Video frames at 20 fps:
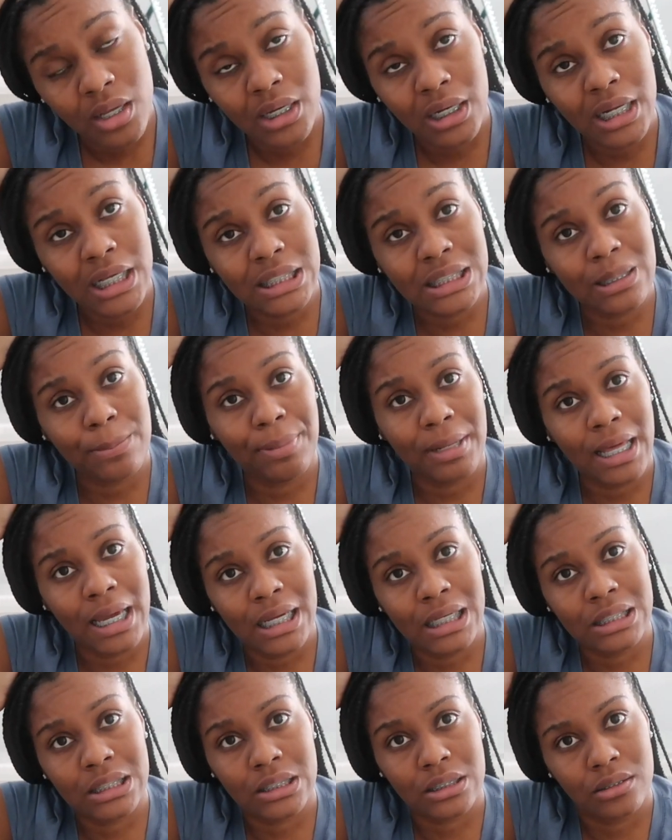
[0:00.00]
lease a
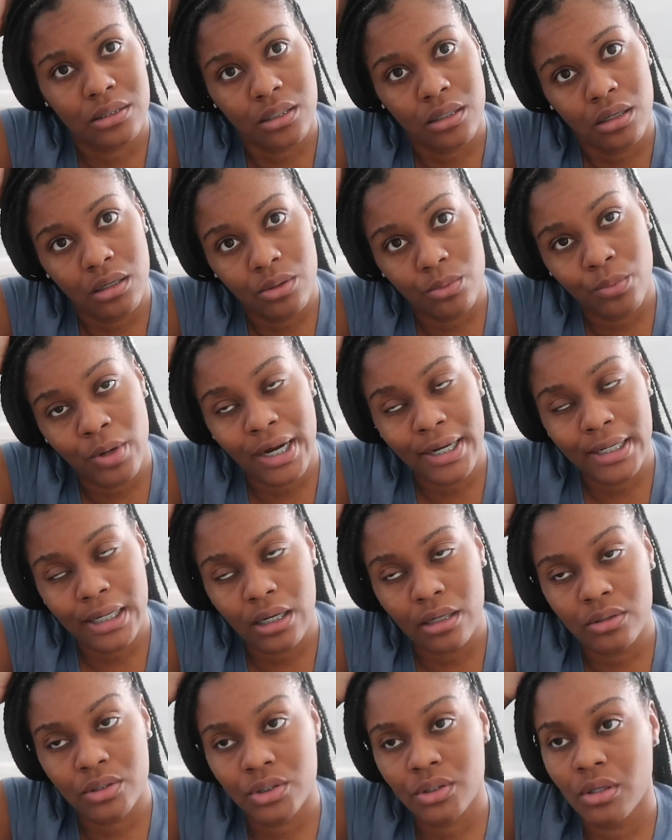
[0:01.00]
place right
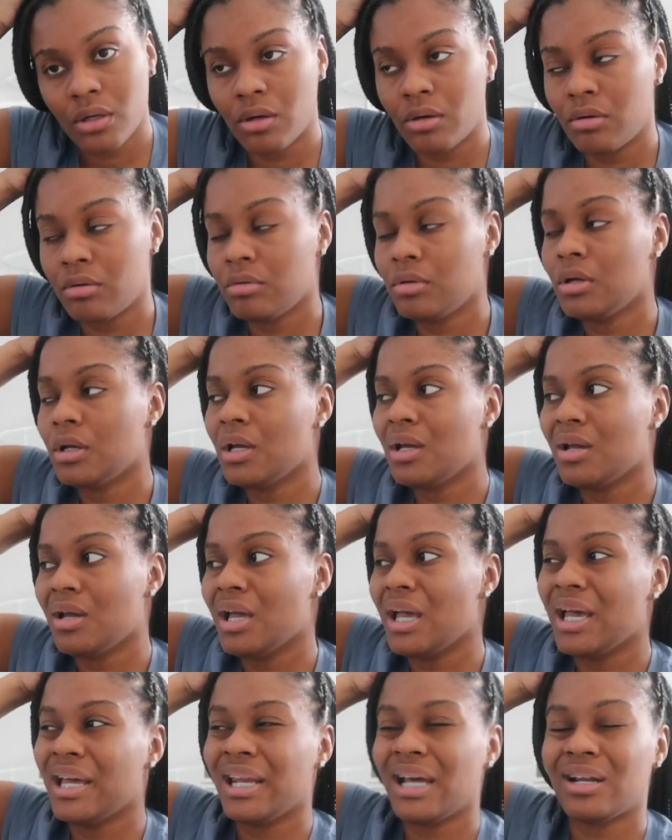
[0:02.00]
now. So,
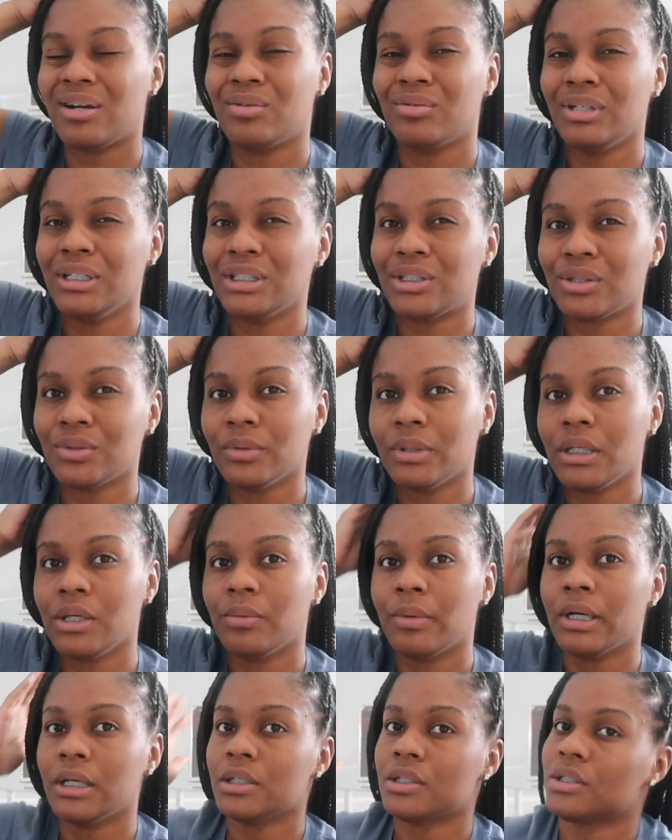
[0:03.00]
and I don't need to
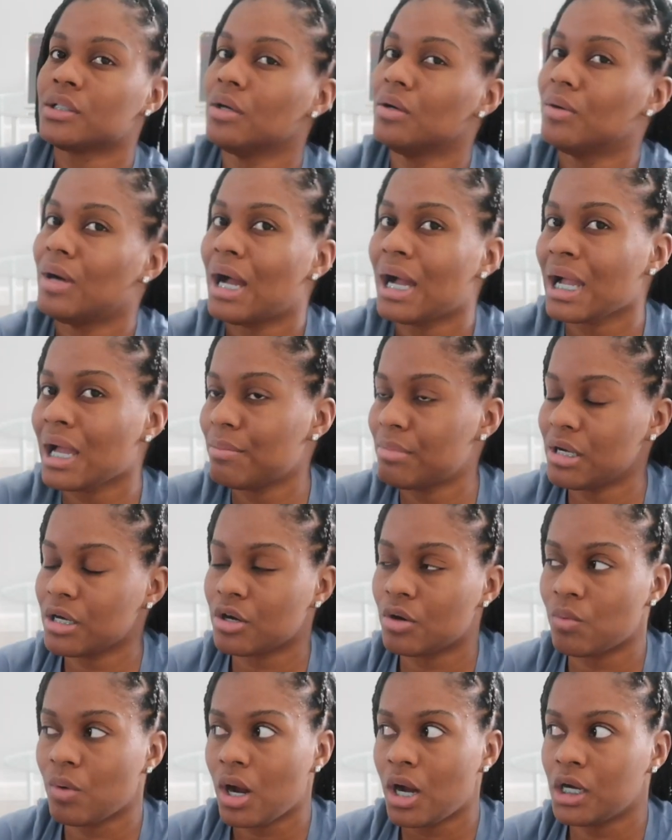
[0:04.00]
anyway. So I got my
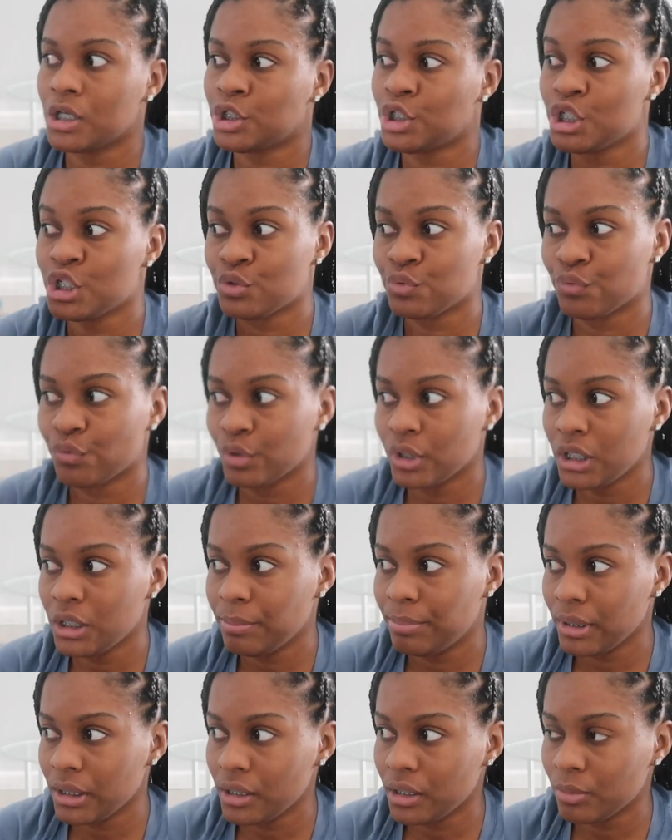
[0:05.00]
garage, it's really
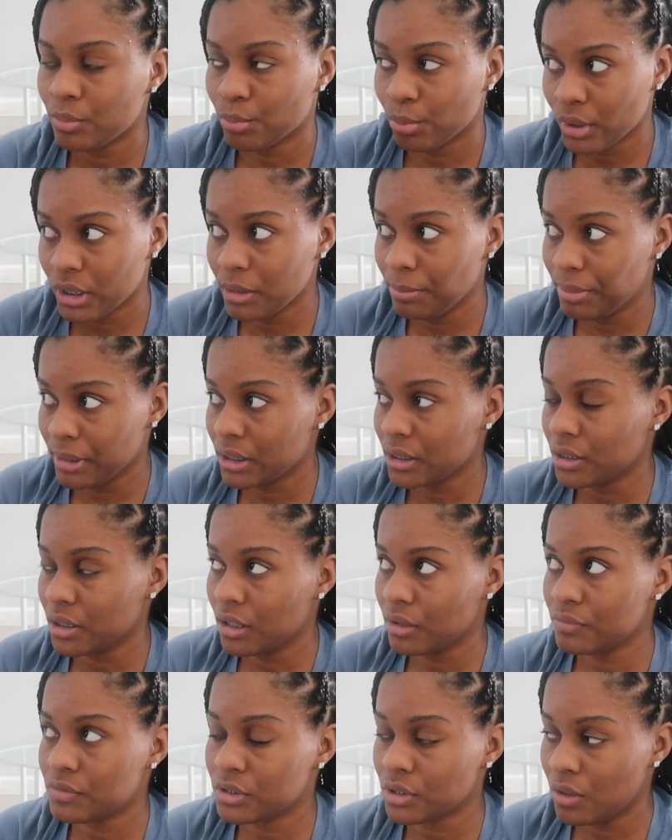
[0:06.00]
big
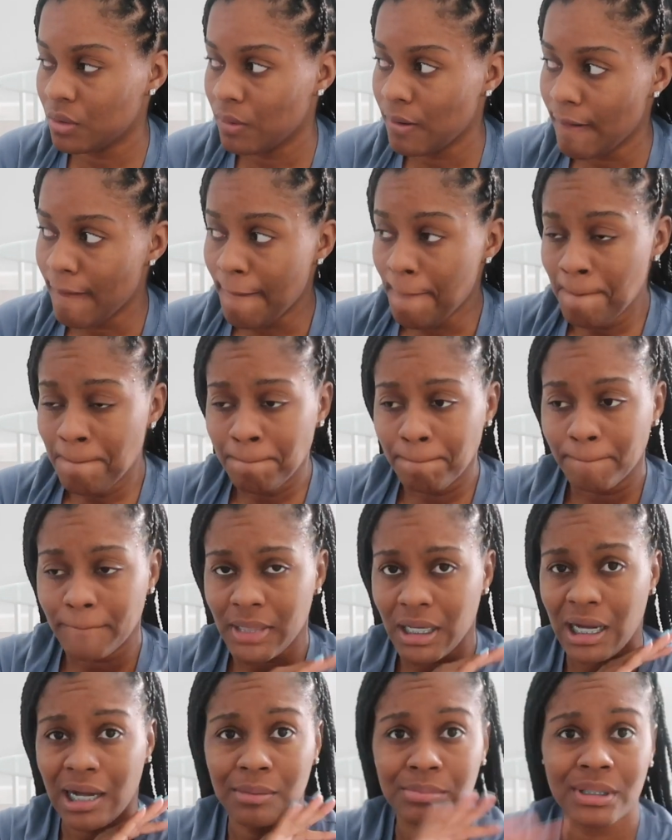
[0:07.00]
enough. So
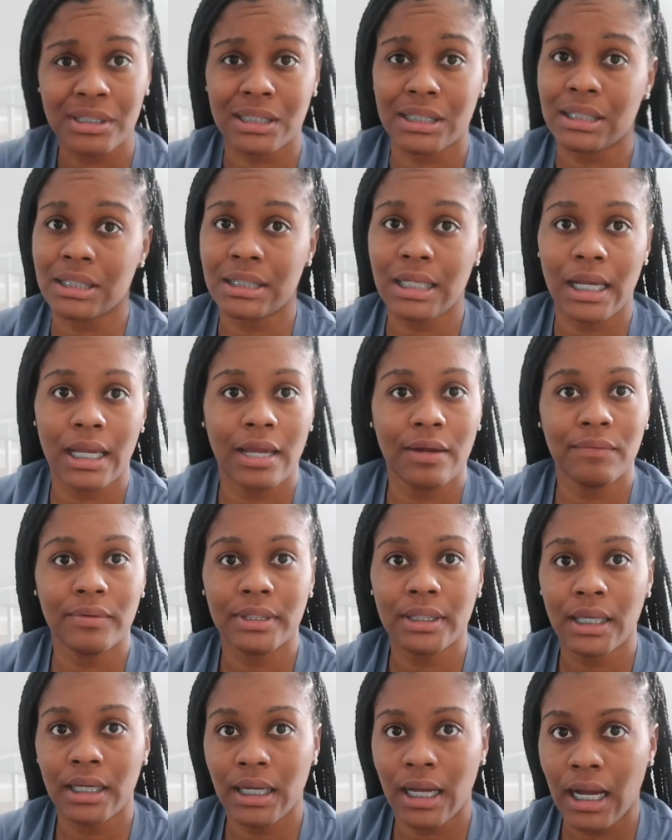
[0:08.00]
I'm just gonna take
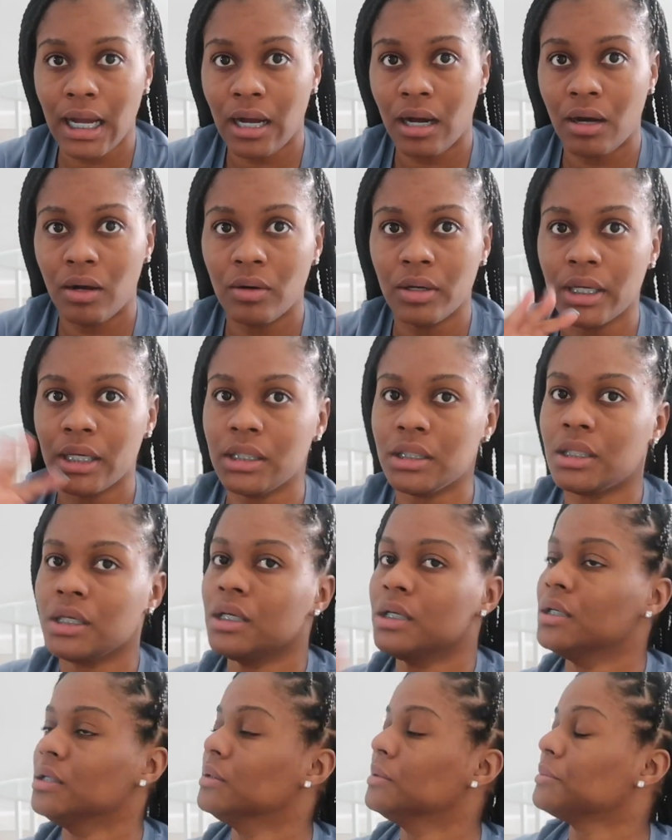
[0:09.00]
everything out and
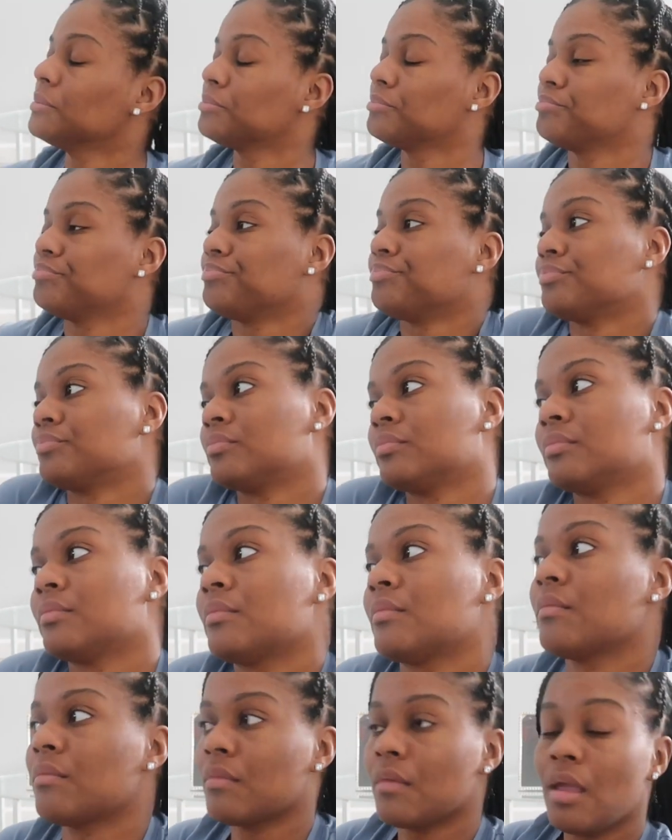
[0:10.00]
then
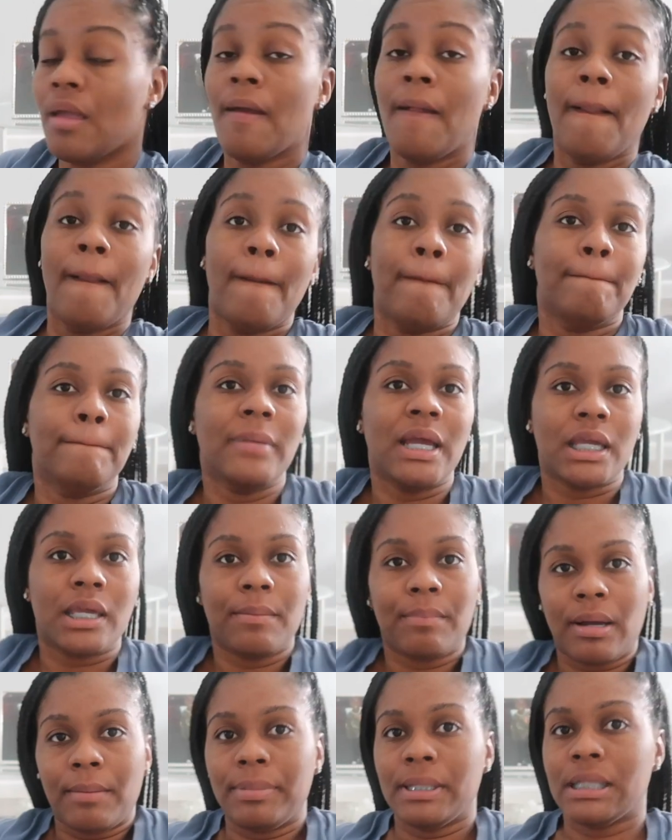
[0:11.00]
make it my